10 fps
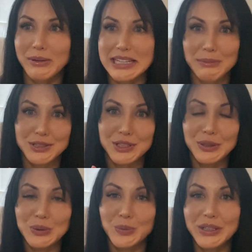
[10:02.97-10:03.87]
was able
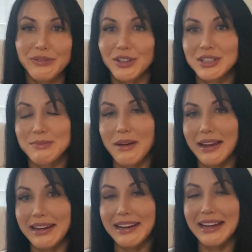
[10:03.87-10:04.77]
to reverse
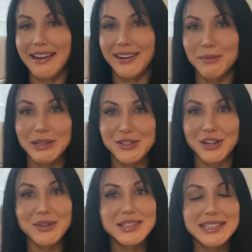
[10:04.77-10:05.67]
my
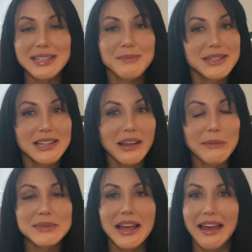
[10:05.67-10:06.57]
endometriosis
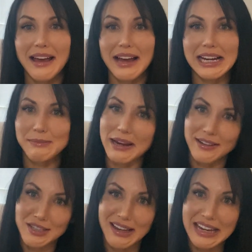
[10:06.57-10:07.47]
symptoms. I
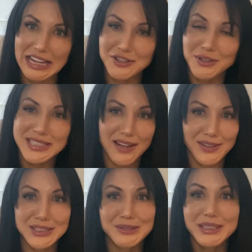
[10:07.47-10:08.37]
also had
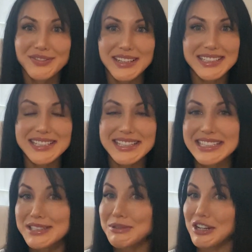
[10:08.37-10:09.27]
gastroesophageal reflux
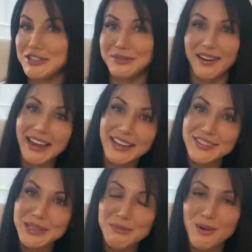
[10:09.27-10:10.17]
disease, which I do not have
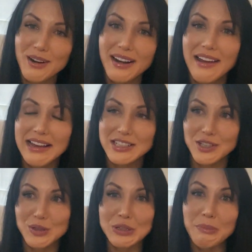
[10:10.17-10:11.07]
anymore. So
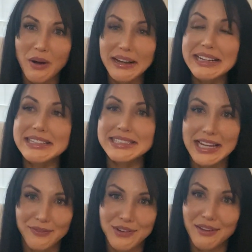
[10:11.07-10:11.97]
your body can
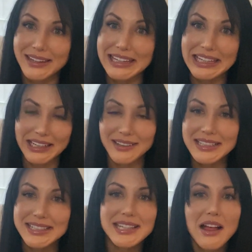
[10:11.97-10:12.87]
definitely heal
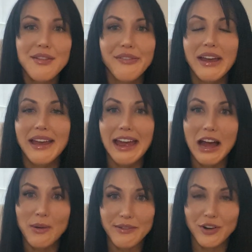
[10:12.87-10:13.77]
itself.
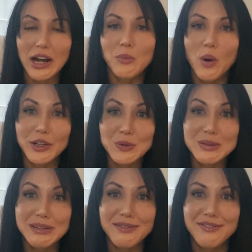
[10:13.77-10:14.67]
However, I want you to
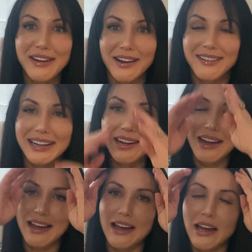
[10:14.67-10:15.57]
be very